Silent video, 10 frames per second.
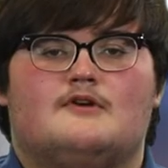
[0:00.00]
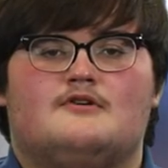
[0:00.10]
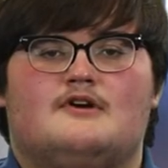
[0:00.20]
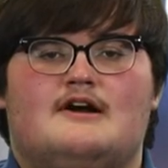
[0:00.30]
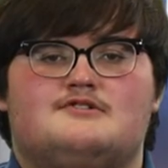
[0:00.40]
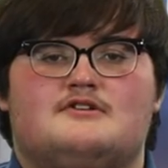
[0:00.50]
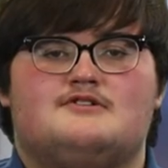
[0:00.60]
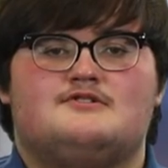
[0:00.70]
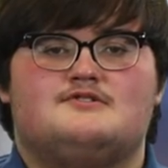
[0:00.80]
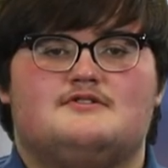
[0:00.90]

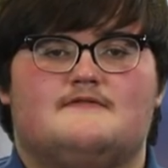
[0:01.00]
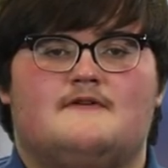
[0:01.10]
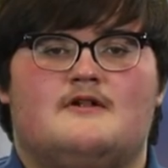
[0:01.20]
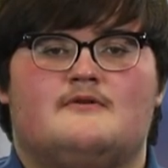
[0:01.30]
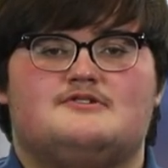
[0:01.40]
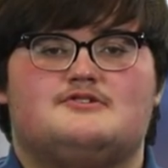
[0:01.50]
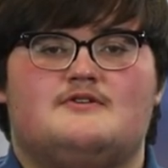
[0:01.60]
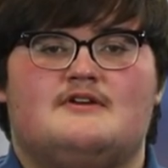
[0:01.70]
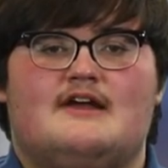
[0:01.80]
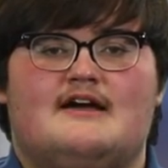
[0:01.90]
Congratulations to the following
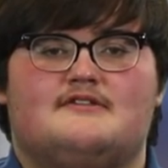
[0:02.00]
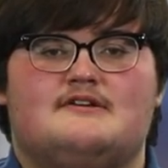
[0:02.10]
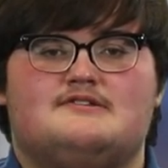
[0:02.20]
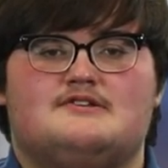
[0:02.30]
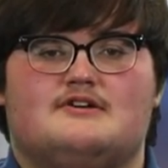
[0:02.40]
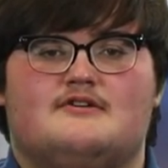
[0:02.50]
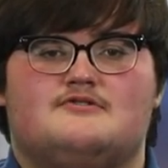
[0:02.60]
student athletes and